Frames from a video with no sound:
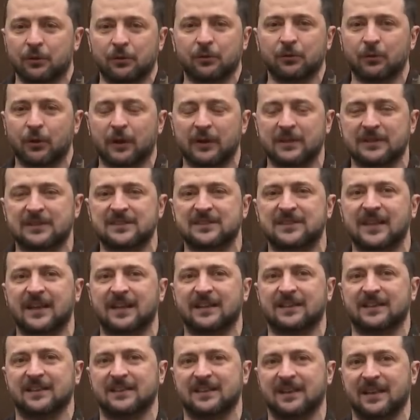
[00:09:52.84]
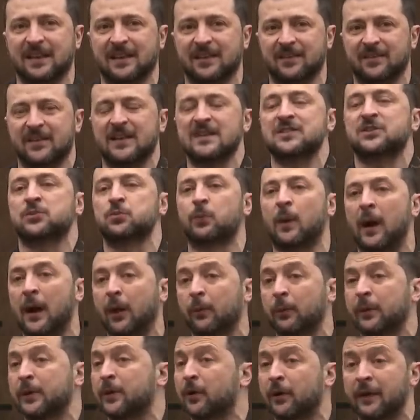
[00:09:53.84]
you understand it, and that's why
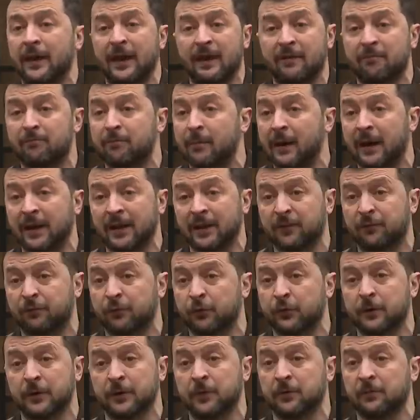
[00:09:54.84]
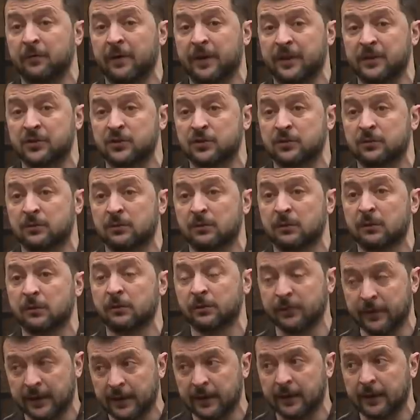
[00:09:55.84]
we don't have money for innovation,
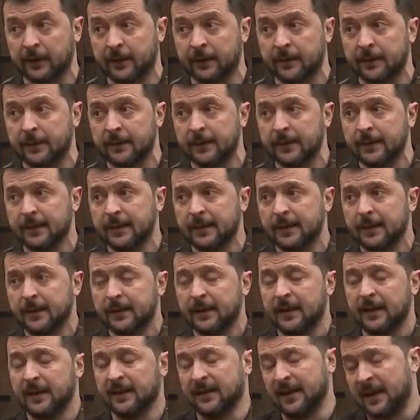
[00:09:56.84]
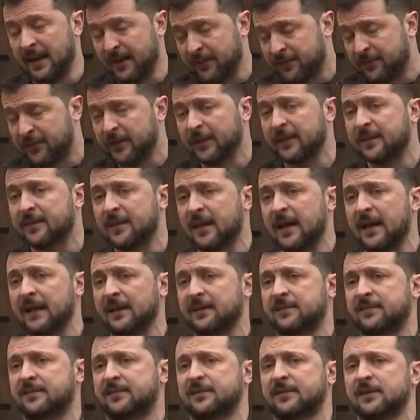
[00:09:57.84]
really. And I think
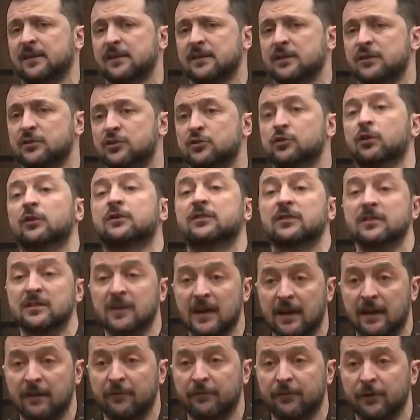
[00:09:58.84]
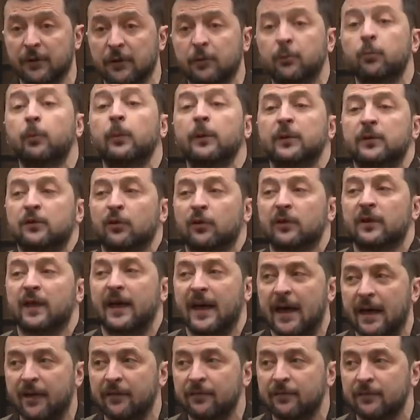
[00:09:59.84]
that it's not enough. If we don't
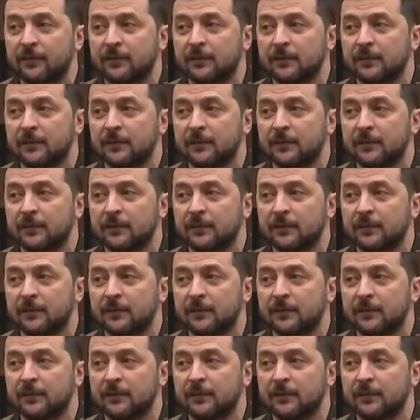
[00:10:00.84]
have,